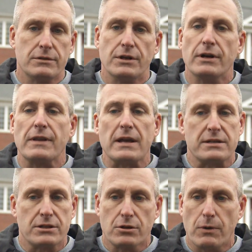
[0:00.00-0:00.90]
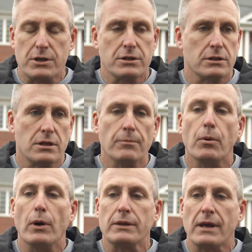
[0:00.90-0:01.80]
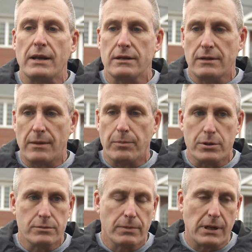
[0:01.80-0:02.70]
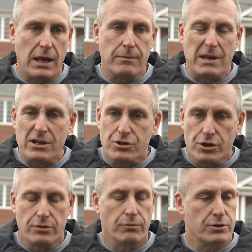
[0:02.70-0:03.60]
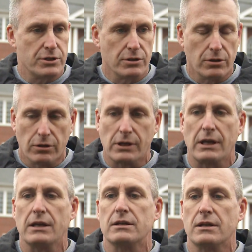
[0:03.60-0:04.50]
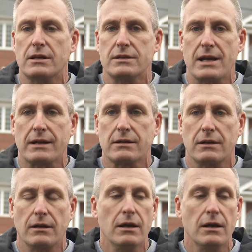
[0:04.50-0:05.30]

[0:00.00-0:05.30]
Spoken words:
During that situation, at some point that person became injured. We're still looking into the exact